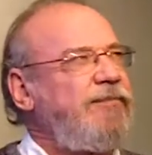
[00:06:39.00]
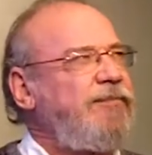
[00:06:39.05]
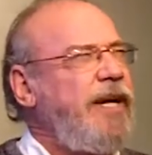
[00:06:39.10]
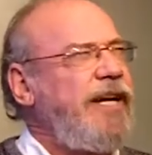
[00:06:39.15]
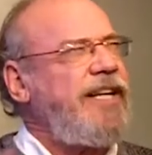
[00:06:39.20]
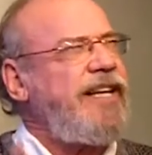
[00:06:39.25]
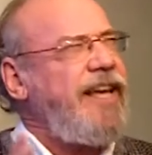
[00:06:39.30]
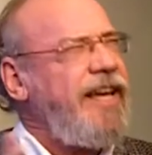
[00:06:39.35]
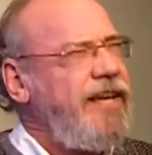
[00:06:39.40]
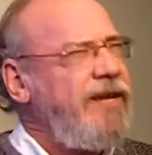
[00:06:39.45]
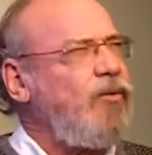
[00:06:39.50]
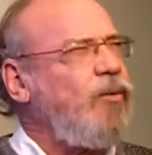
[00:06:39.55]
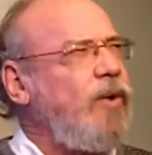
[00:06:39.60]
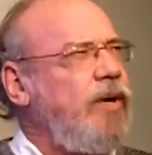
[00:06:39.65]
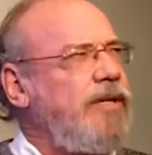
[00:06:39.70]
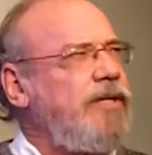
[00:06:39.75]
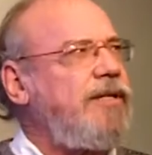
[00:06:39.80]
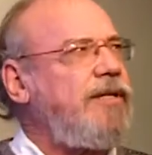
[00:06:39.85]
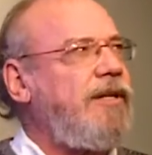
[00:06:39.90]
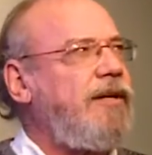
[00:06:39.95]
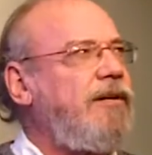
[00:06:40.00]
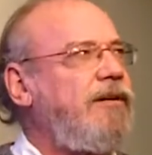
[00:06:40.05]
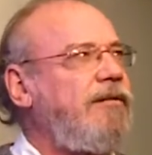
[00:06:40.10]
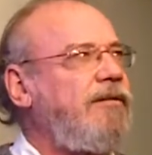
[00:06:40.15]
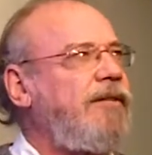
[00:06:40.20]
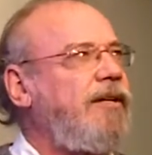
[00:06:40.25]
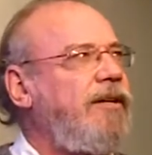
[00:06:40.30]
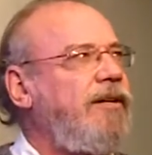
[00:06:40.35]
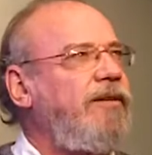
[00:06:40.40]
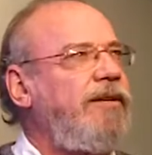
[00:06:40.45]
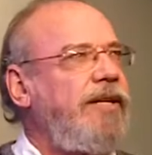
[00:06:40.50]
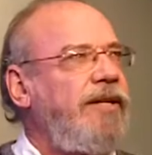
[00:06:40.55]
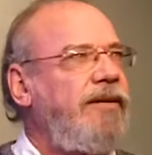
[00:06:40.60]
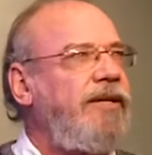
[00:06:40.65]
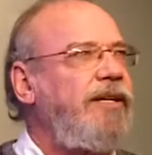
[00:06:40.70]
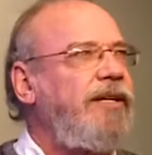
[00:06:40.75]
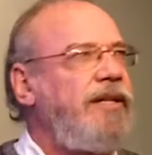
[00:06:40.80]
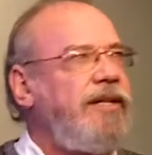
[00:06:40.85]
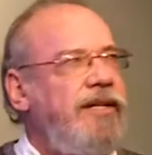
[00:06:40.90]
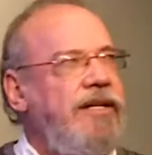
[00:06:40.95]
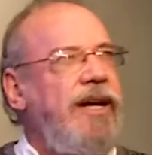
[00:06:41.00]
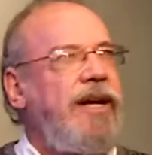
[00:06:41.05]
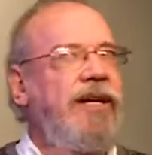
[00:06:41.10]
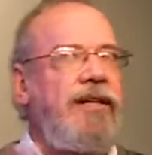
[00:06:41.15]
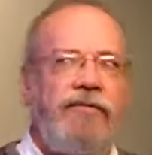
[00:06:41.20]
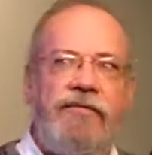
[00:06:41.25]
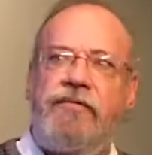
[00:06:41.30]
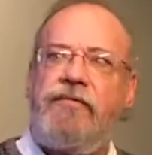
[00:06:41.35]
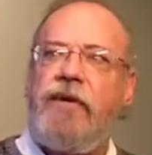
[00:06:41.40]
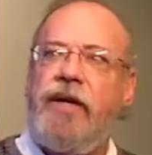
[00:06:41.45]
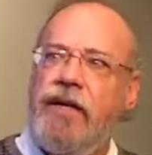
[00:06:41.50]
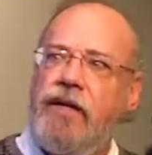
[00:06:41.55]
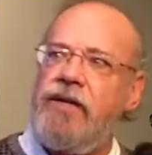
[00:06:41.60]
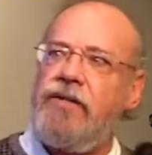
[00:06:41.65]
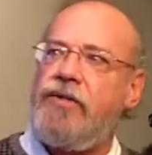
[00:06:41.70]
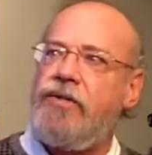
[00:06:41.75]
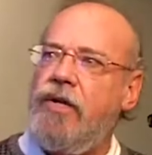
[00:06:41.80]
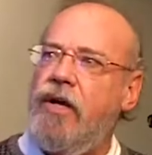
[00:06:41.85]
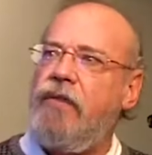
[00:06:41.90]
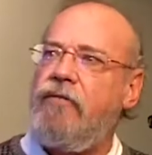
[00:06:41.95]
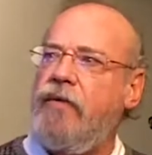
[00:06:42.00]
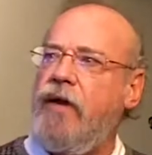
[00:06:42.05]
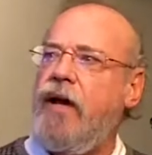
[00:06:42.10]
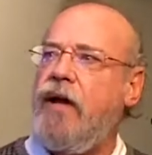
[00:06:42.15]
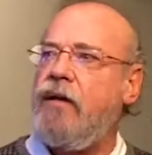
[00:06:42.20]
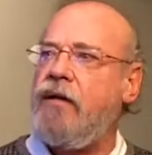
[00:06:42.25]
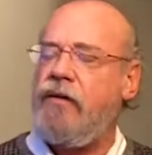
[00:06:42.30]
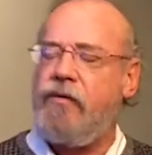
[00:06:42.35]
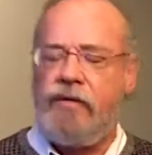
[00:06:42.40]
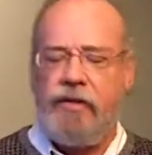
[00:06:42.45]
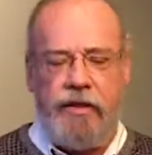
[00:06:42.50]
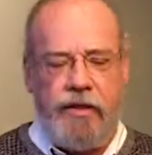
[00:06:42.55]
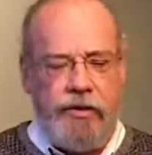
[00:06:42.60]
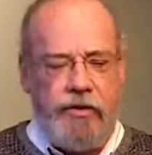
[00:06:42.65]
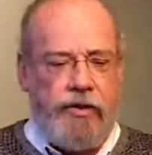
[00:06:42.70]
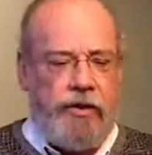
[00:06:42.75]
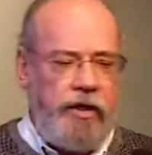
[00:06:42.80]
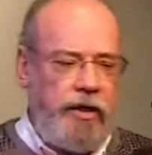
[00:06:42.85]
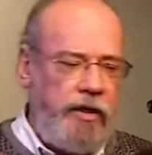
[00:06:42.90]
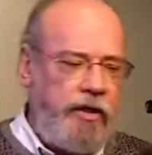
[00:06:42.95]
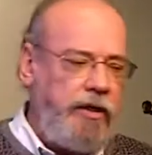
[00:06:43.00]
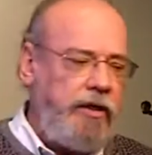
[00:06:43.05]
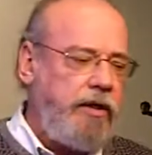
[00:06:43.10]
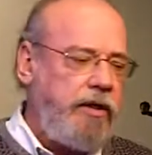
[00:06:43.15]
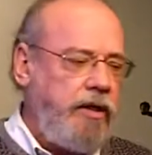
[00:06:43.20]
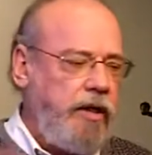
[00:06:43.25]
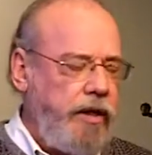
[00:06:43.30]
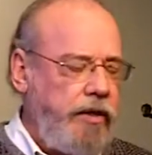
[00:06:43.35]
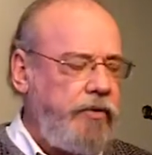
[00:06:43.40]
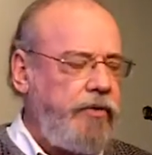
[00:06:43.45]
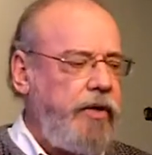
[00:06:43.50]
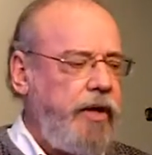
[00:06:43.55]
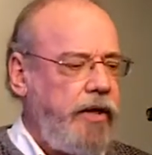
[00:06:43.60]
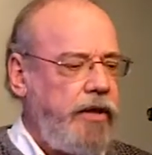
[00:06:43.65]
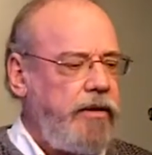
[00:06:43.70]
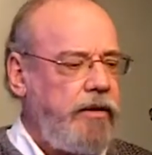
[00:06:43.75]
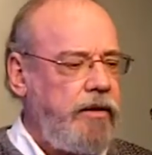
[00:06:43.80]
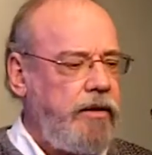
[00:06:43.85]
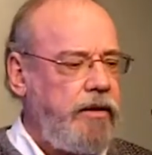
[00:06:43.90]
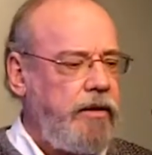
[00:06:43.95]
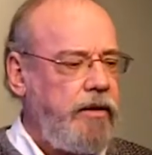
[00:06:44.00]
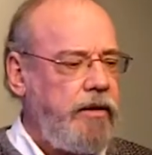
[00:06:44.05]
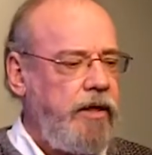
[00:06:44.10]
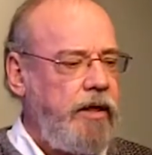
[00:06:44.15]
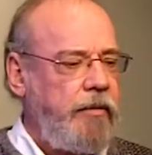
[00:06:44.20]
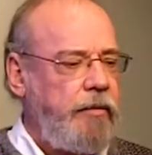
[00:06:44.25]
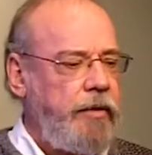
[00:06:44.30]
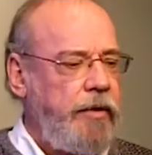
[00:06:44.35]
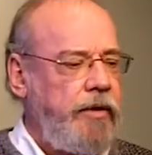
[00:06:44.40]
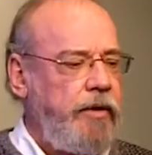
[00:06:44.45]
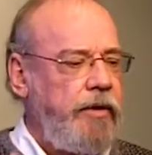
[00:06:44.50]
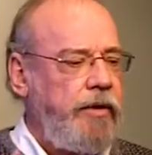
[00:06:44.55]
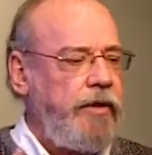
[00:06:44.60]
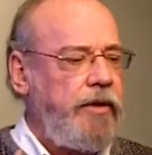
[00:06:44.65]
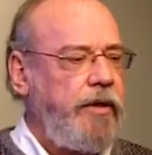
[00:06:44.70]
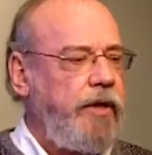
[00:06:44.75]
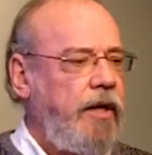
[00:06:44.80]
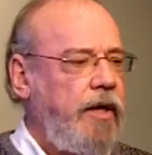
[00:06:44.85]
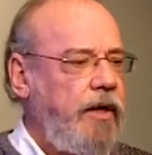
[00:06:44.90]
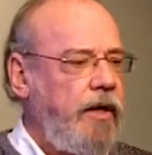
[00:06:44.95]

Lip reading: my dad was, though. You know, he could kind of figure stuff out. He was an engineer and a contractor and a carpenter,